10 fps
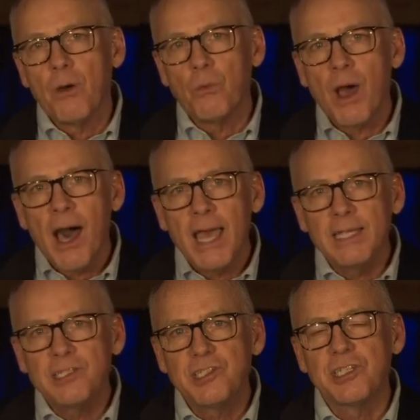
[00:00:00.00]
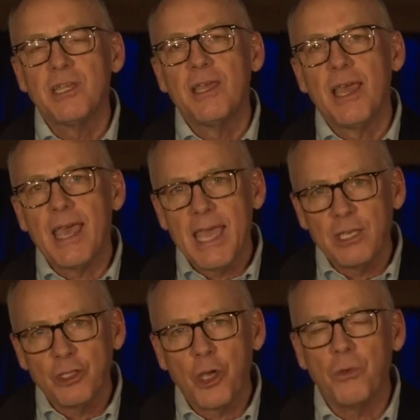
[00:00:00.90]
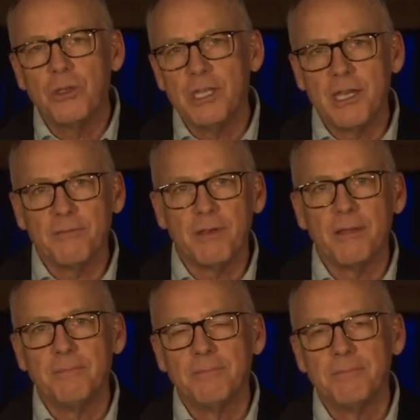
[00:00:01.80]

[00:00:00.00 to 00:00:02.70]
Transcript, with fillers: Arise and go to Nineveh.